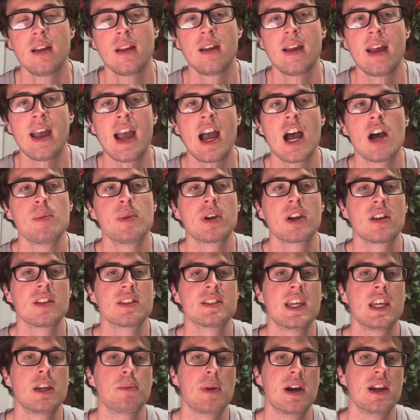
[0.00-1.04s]
How am I going to
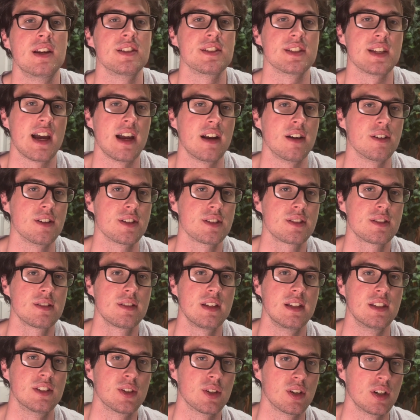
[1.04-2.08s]
take my desires
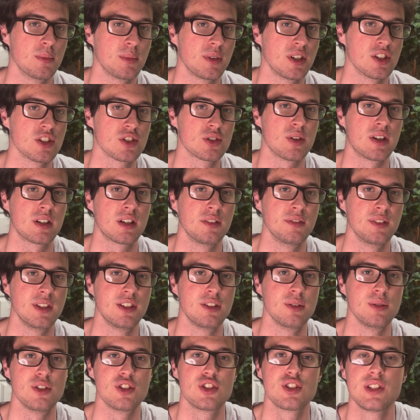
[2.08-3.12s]
and turn them constructively
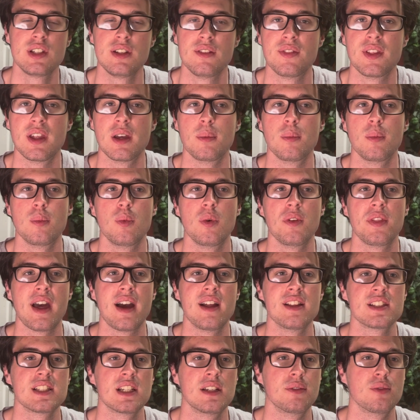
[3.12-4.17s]
to achieve them
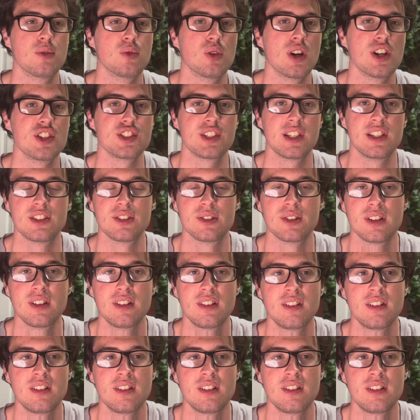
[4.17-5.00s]
instead of rushing into it?